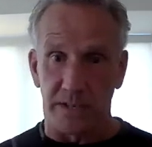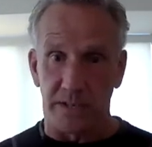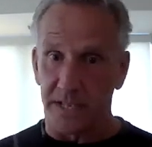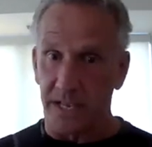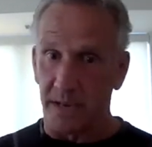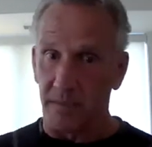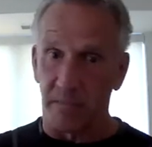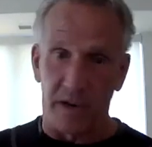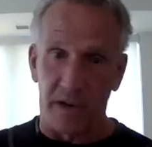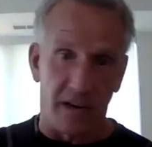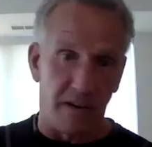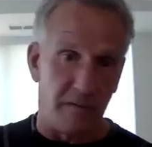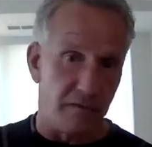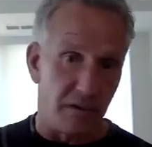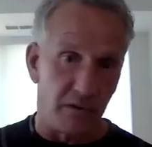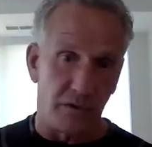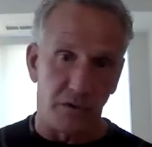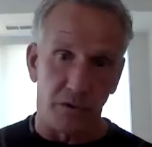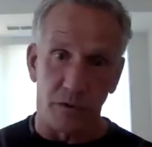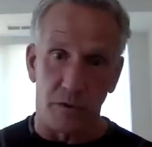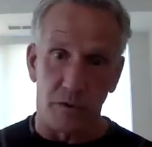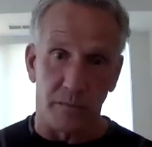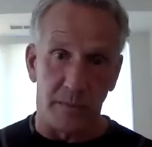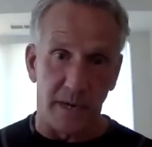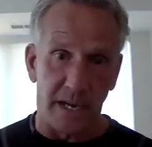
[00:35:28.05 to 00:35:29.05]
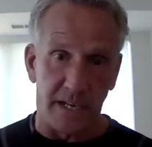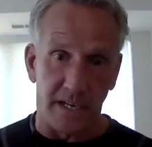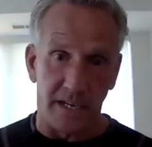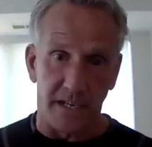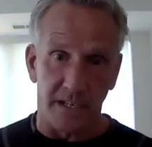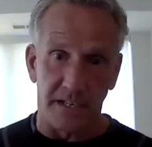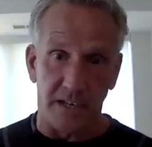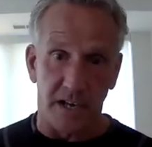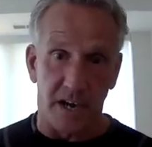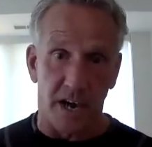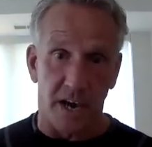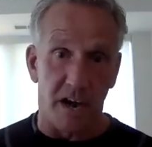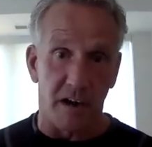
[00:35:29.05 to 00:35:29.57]
that paid for 2 of my kids'
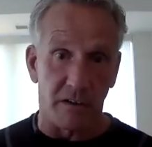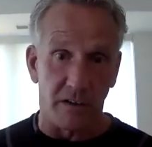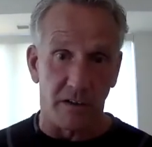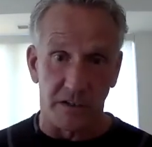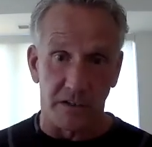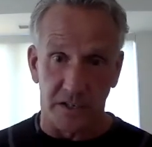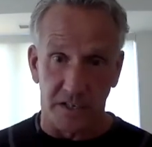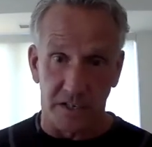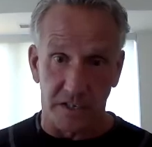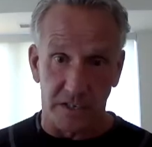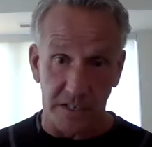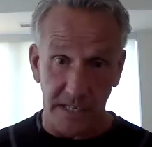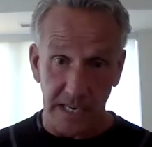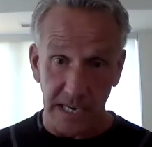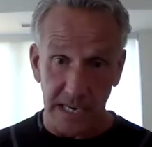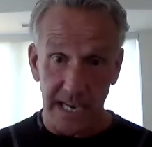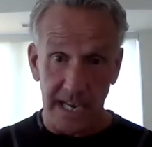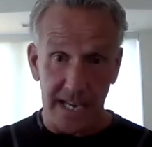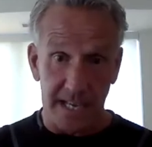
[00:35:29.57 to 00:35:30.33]
colleges,